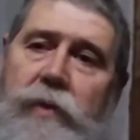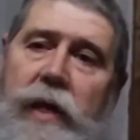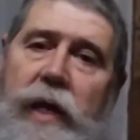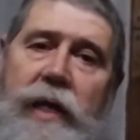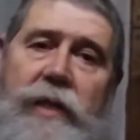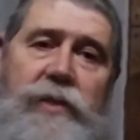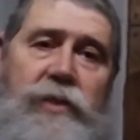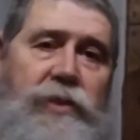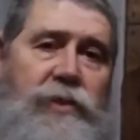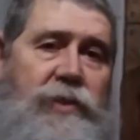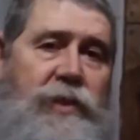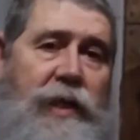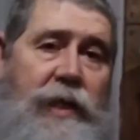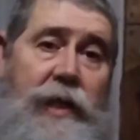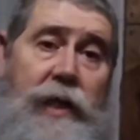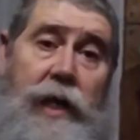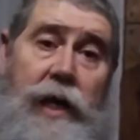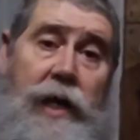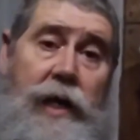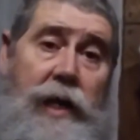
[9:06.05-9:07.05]
And just say,
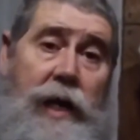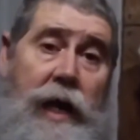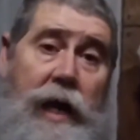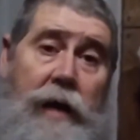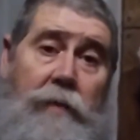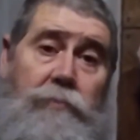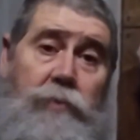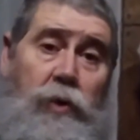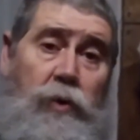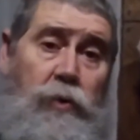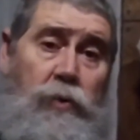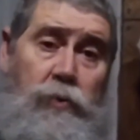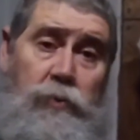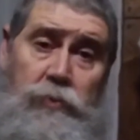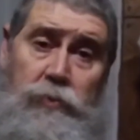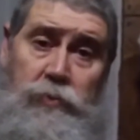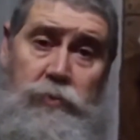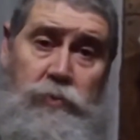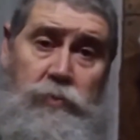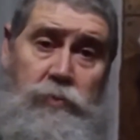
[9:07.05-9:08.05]
God, I'm
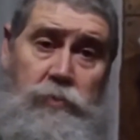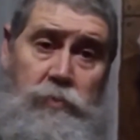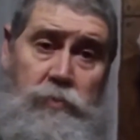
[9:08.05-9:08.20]
yours.